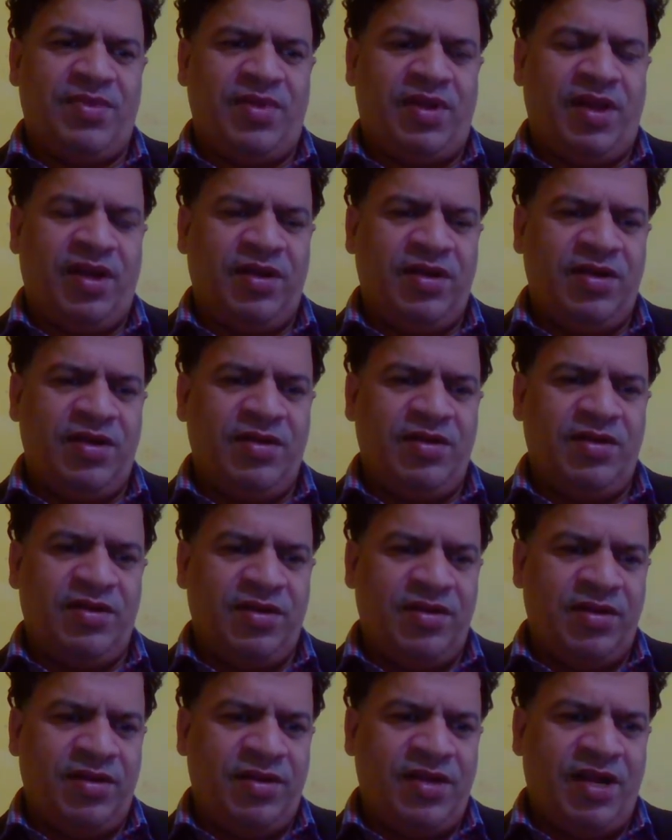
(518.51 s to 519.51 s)
and
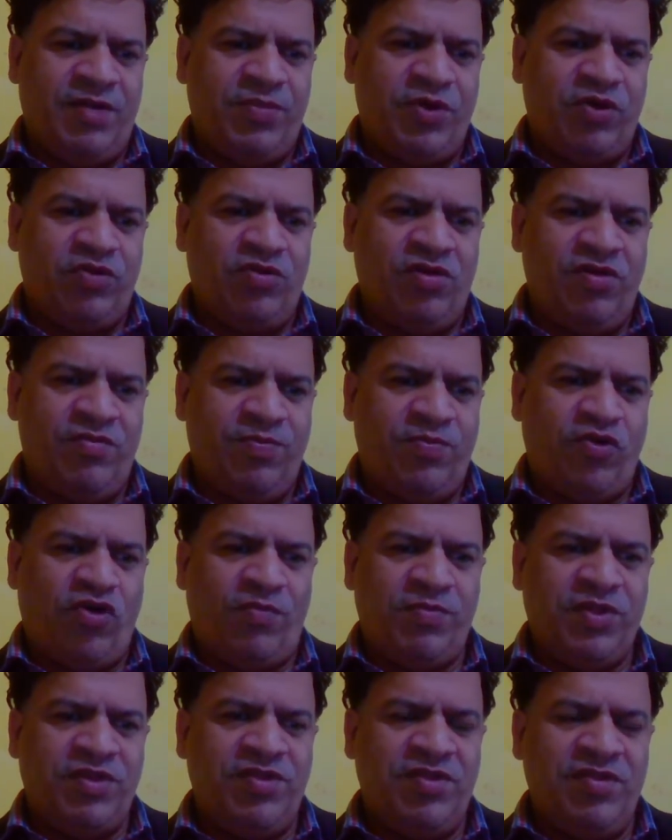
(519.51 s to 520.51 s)
that particular
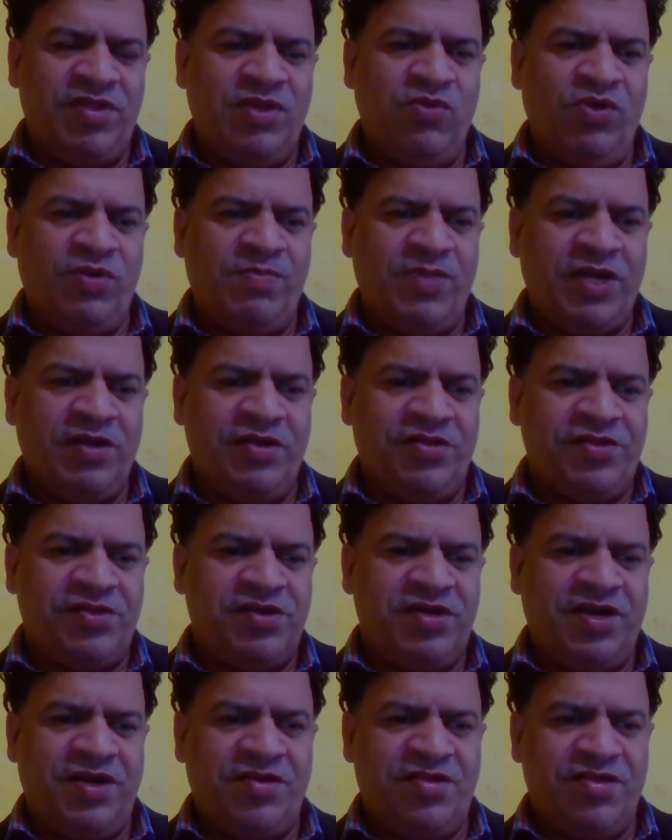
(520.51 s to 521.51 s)
promise is given by the
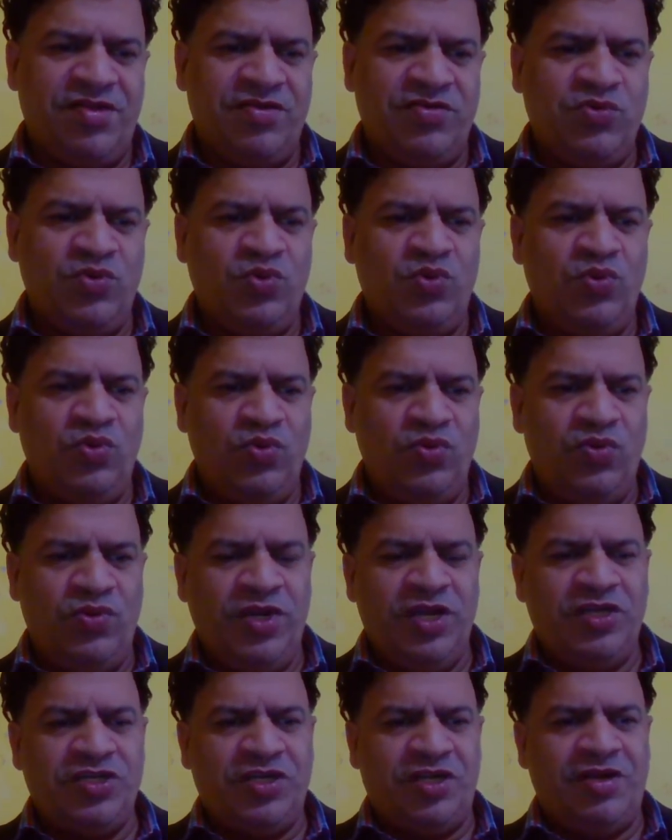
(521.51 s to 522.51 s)
states to
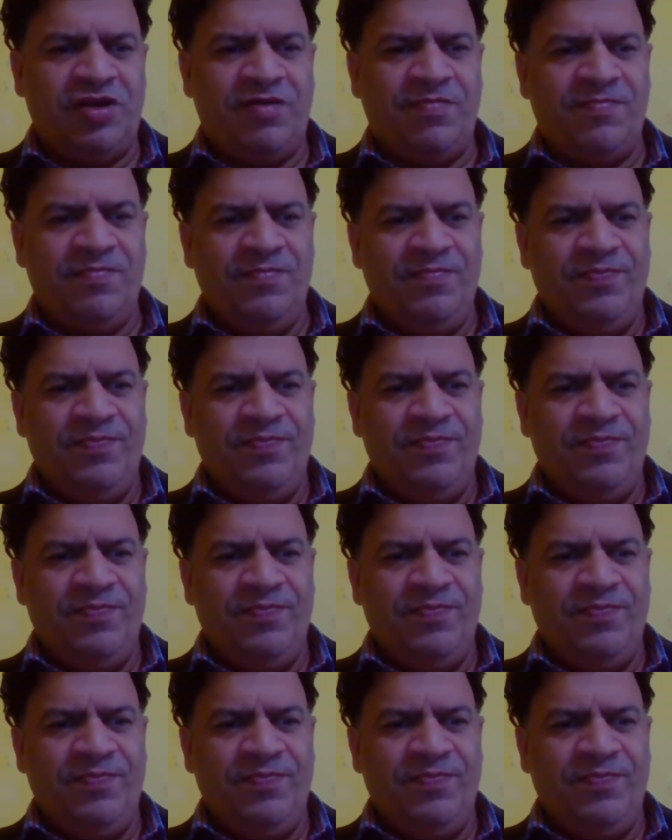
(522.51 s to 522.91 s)
each other.